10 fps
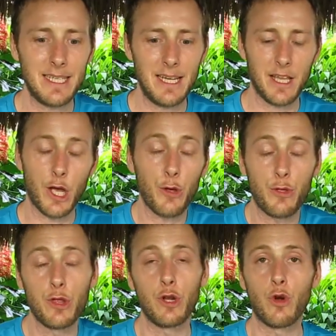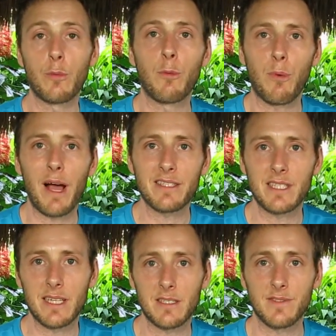it and go through the normal
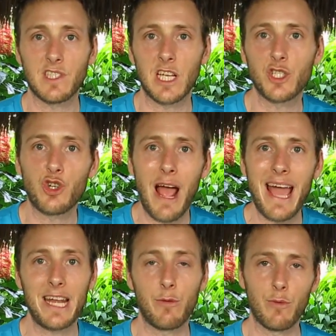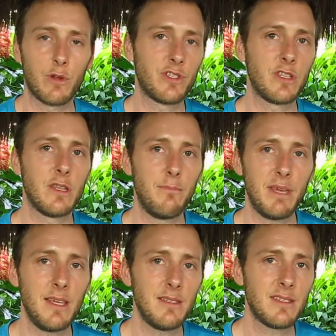process of sun drying and roasting the
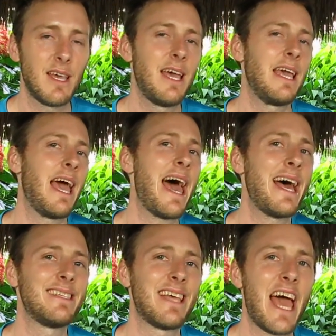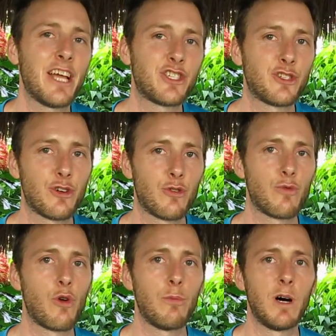beans, it has extra
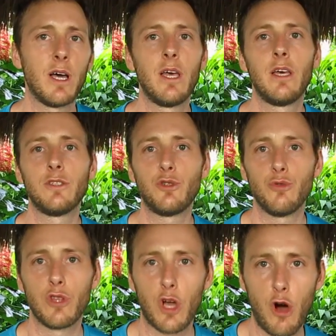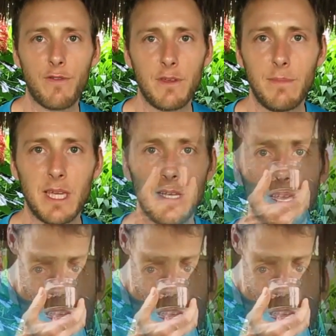aroma to the coffee bean.